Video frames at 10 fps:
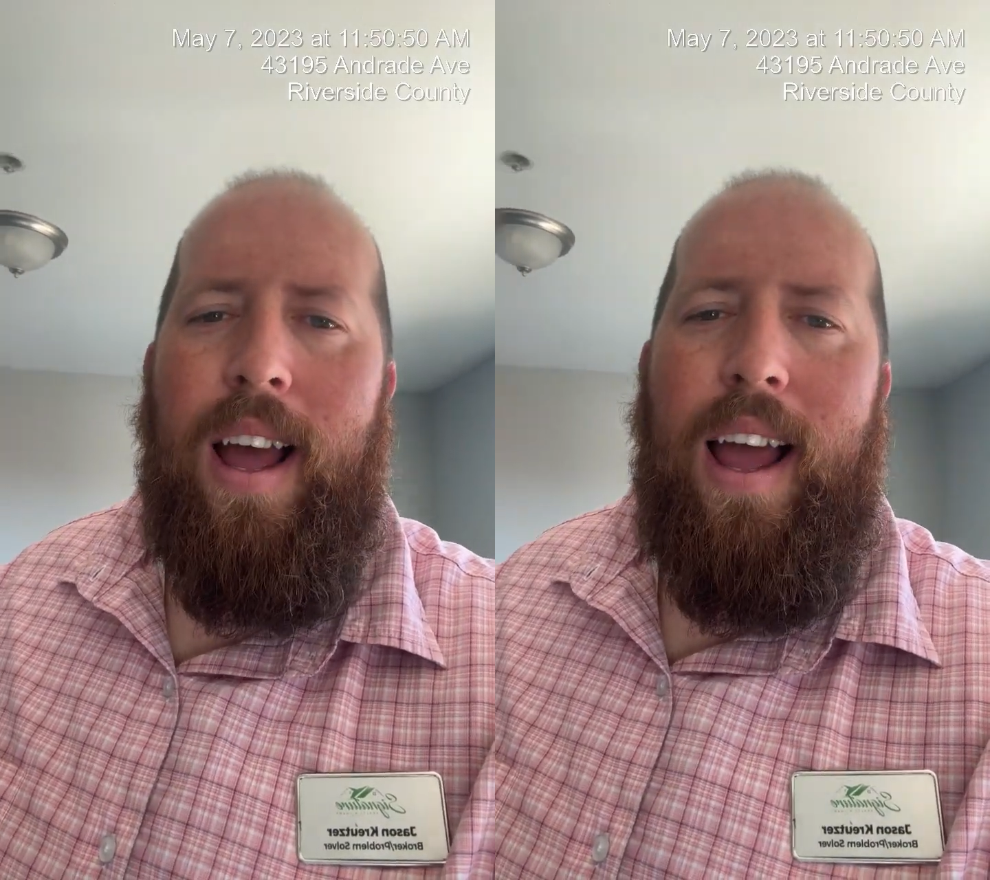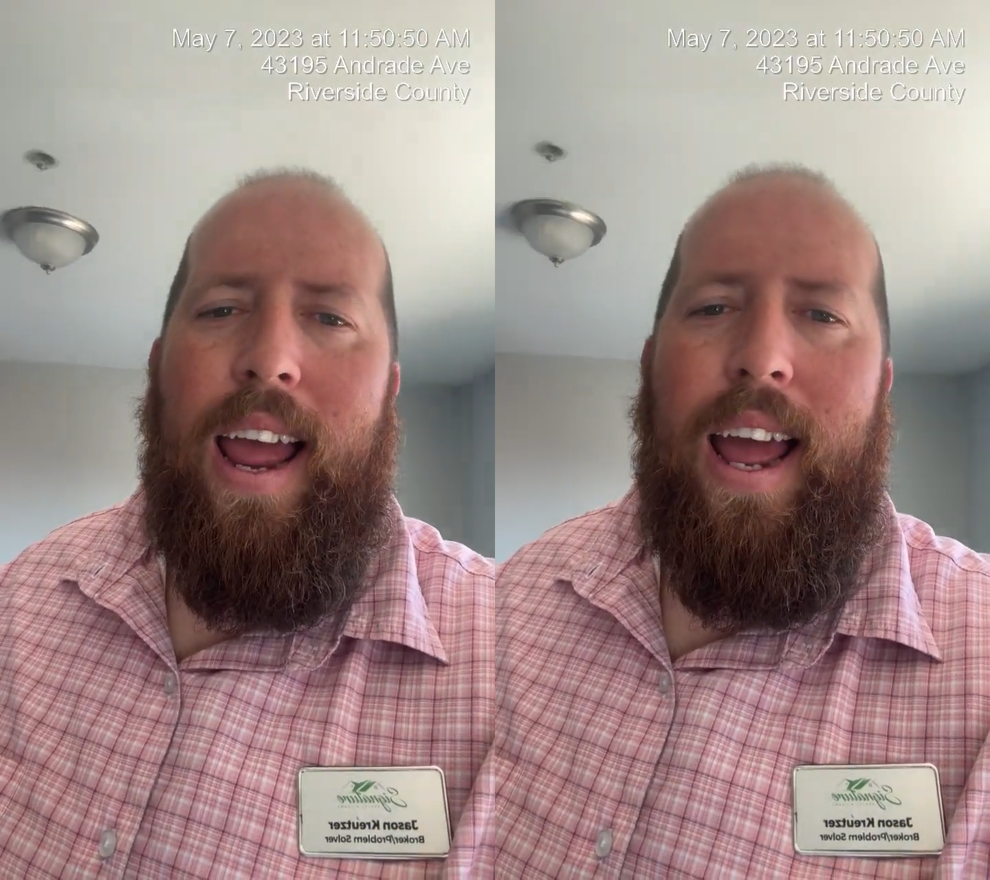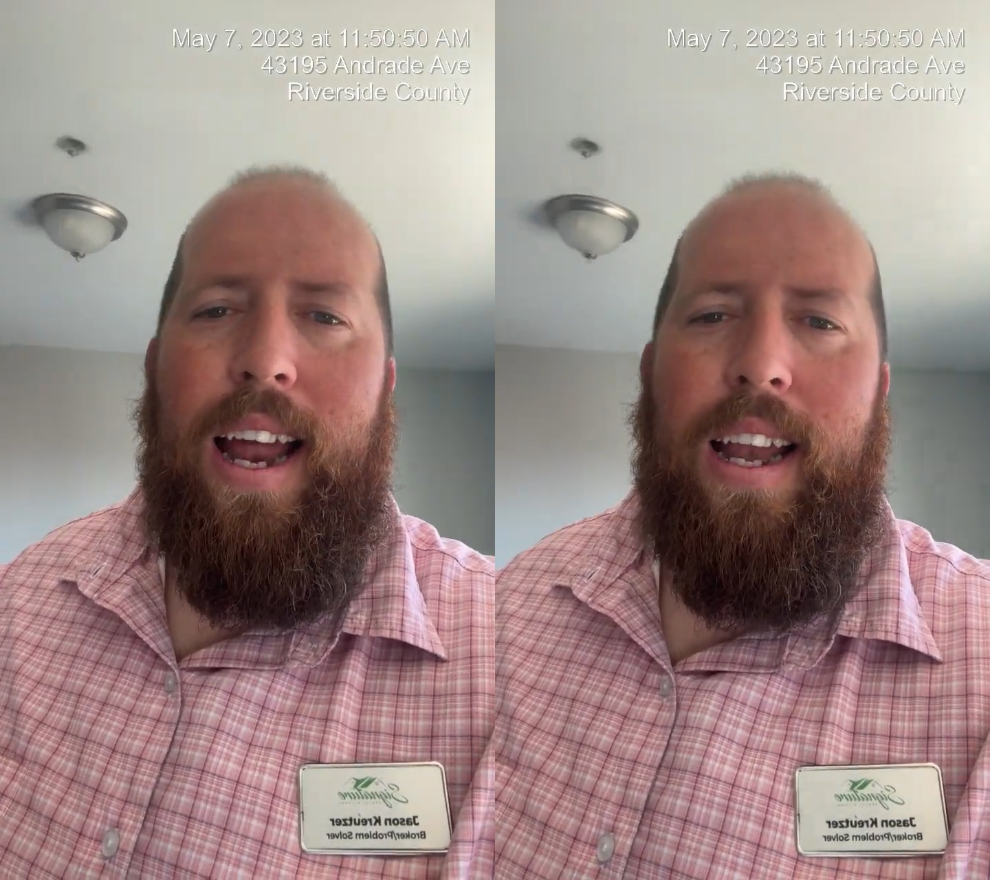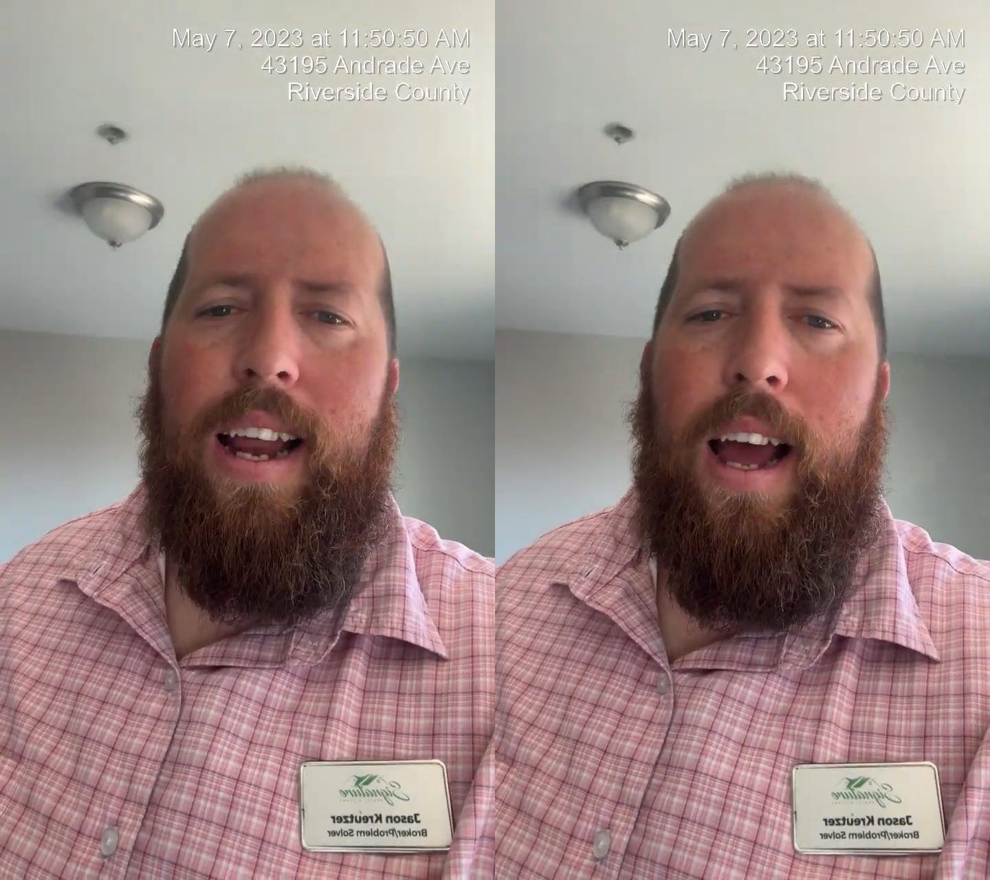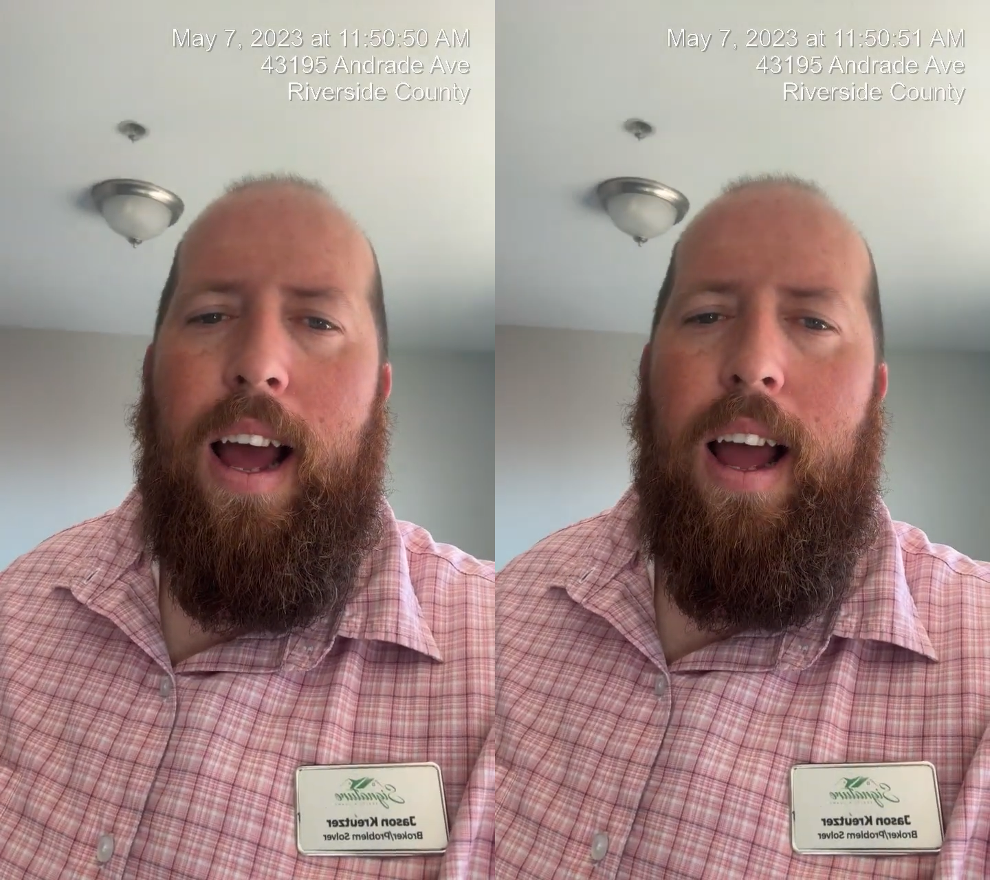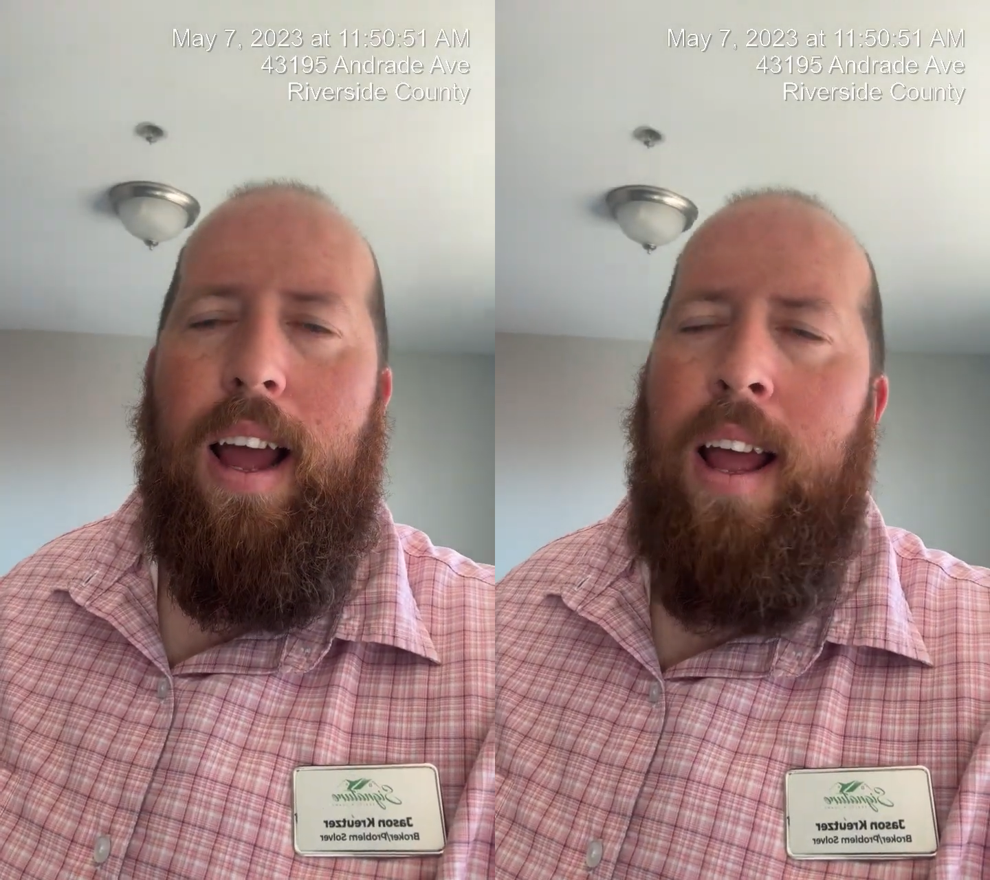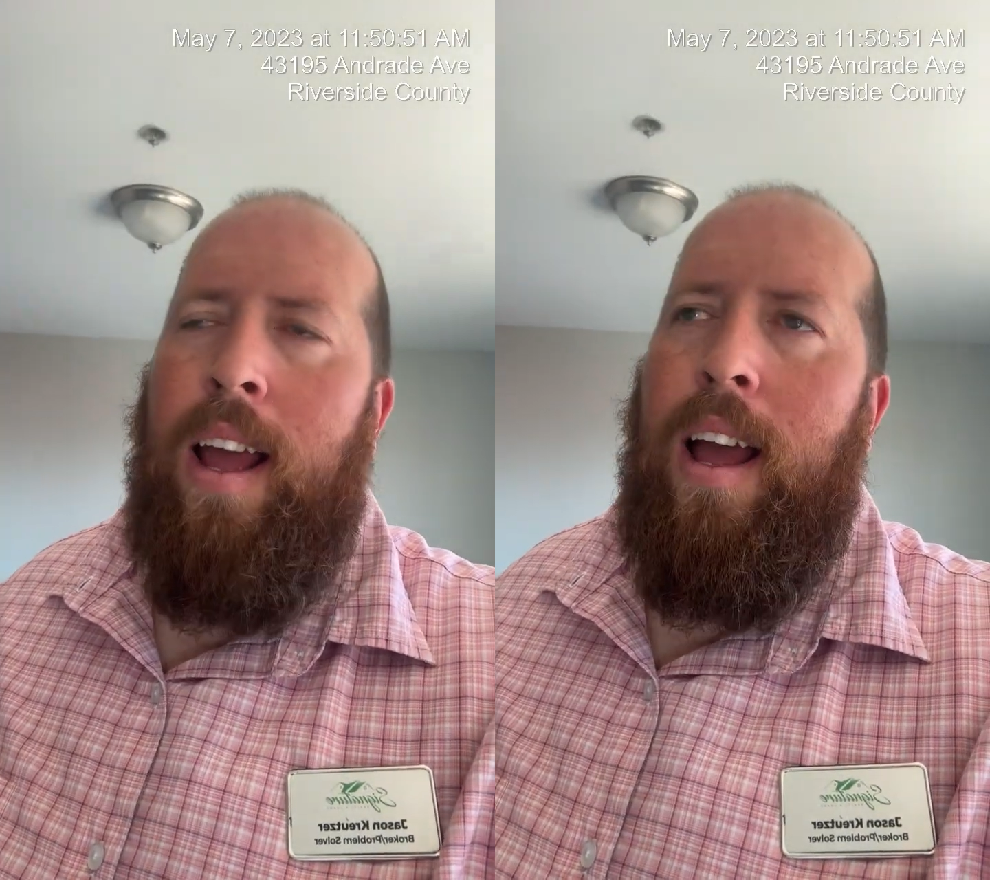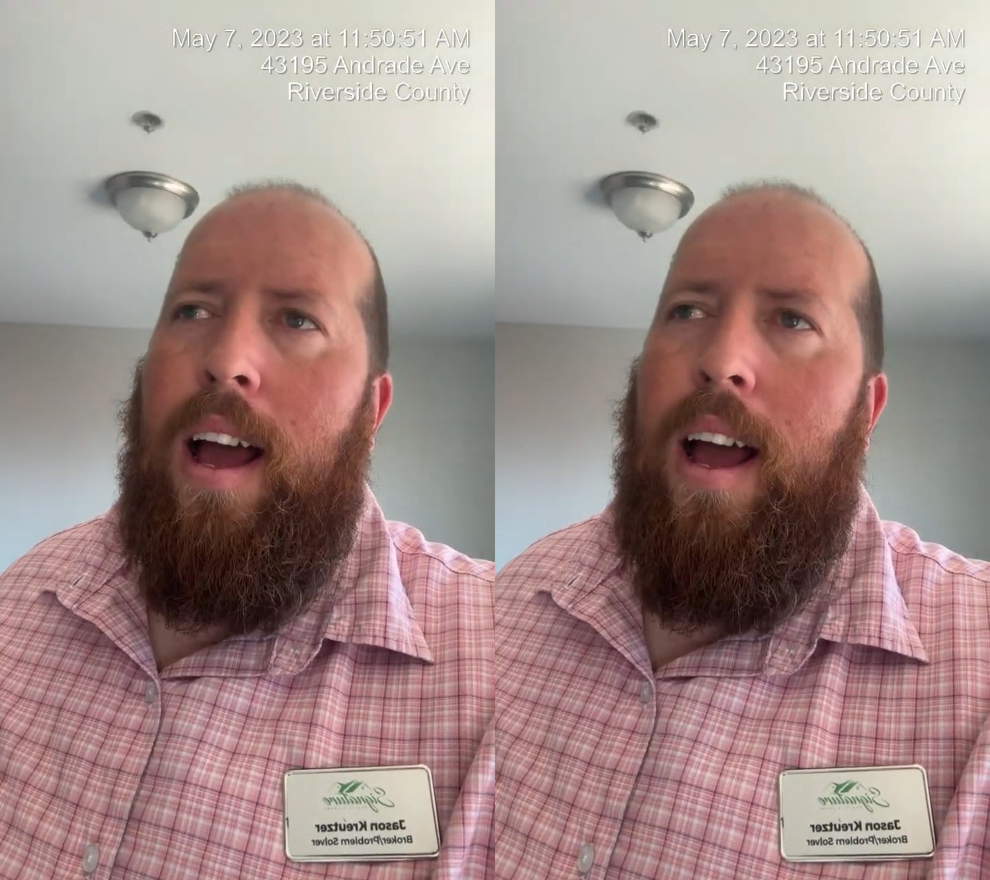And, uh,